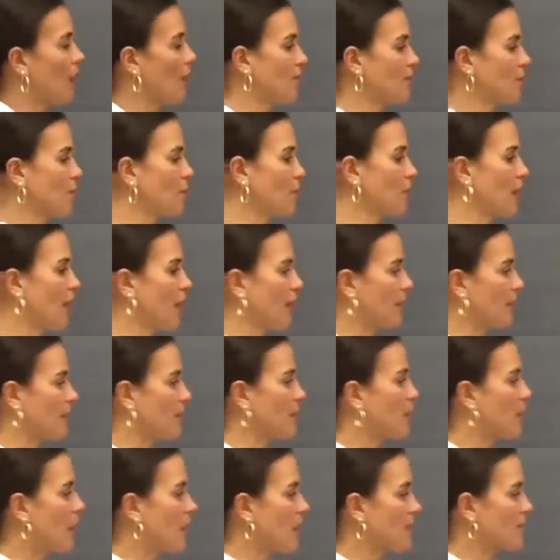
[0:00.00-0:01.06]
of your
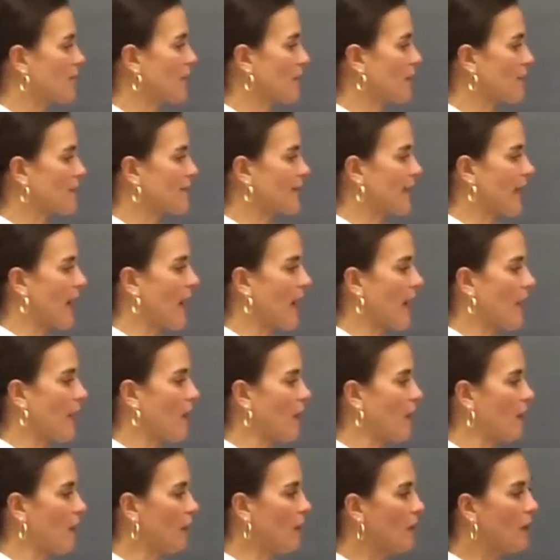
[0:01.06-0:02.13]
product. As far as the
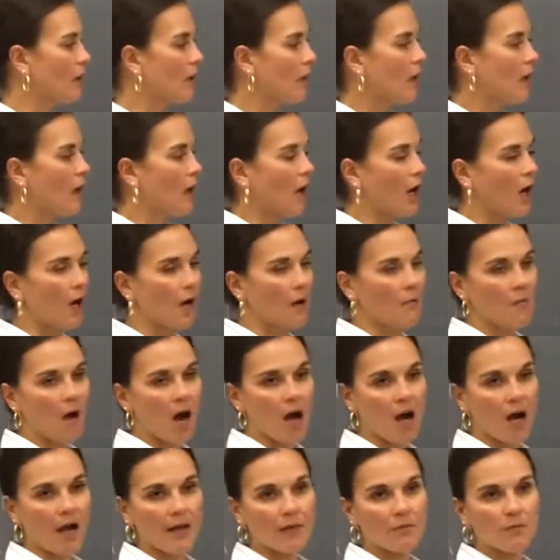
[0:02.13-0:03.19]
IR,
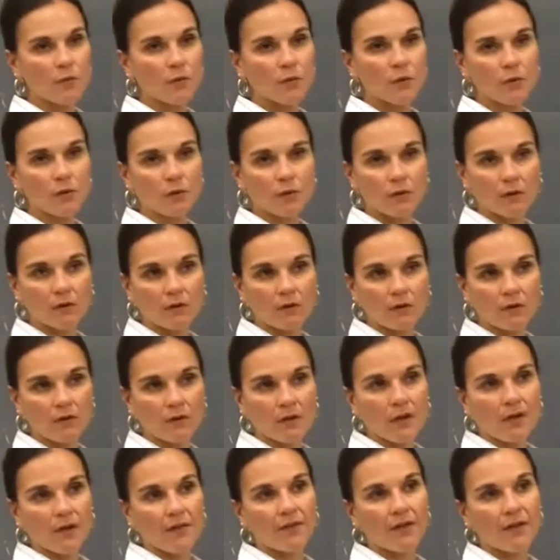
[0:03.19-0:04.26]
on Moodle,
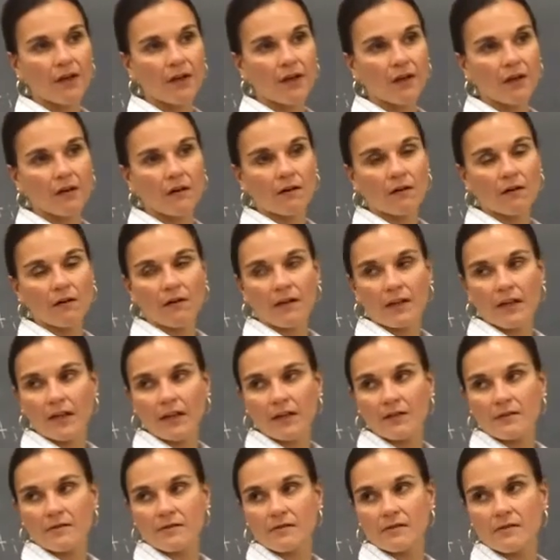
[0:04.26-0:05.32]
there
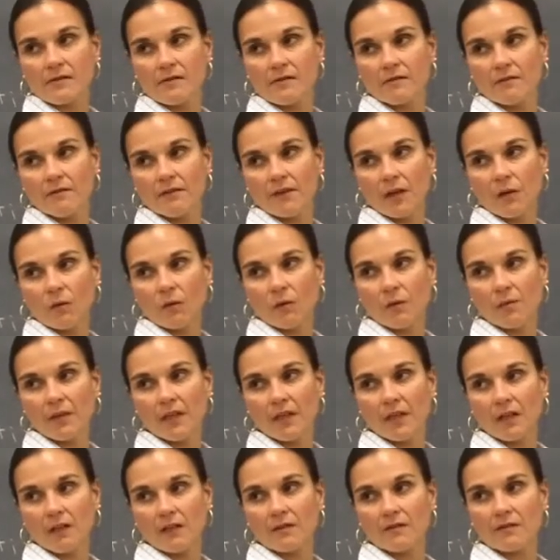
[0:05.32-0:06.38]
will
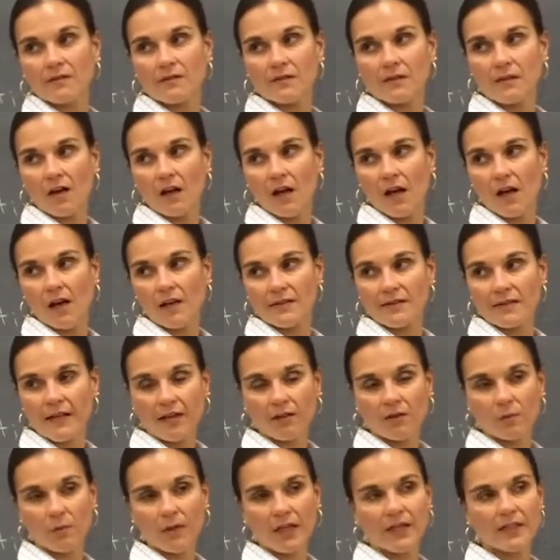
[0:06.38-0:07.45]
be
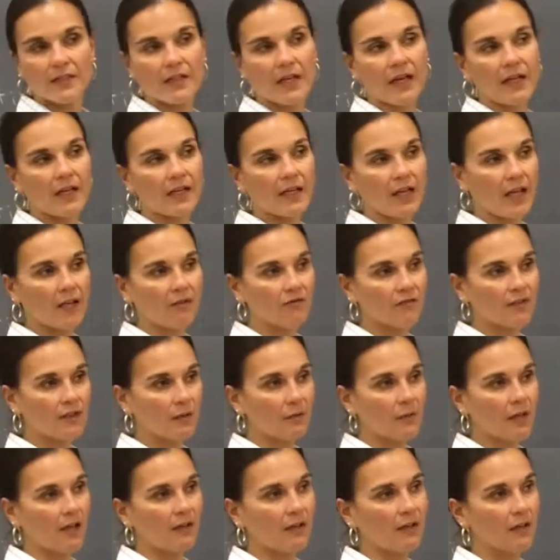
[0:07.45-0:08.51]
cyclopentadiene,
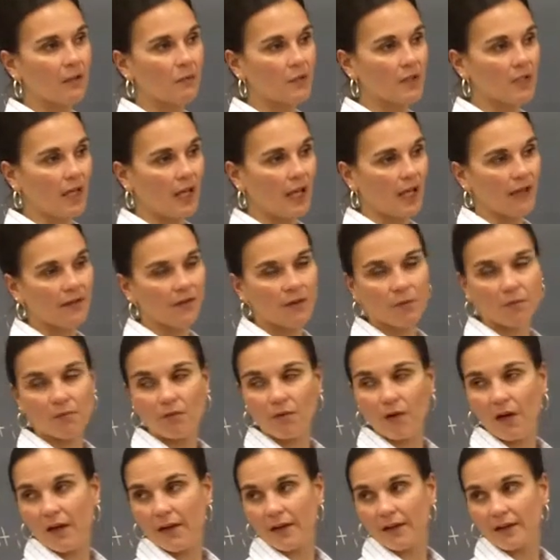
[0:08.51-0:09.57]
N-phenolmalum, and the
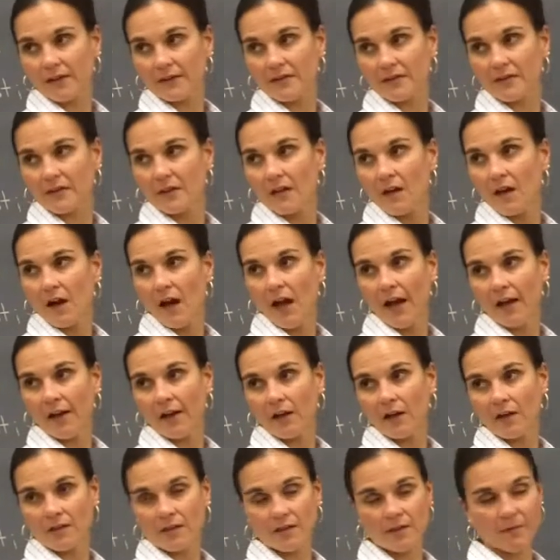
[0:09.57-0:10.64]
product
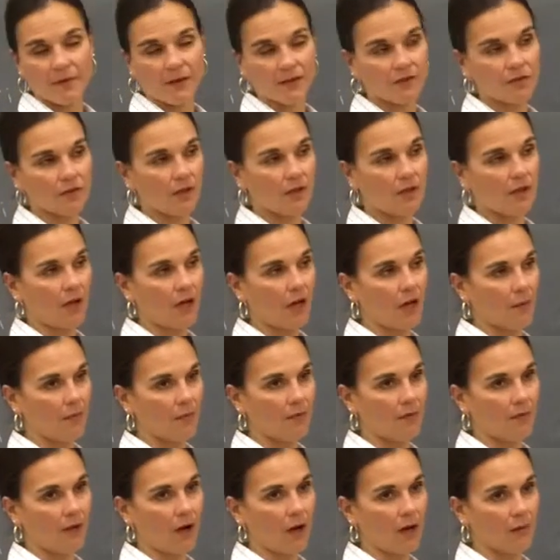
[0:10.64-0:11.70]
IR spectra
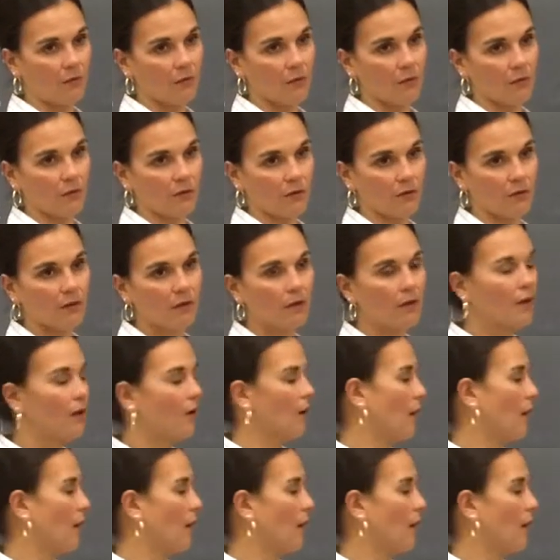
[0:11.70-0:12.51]
up on Moodle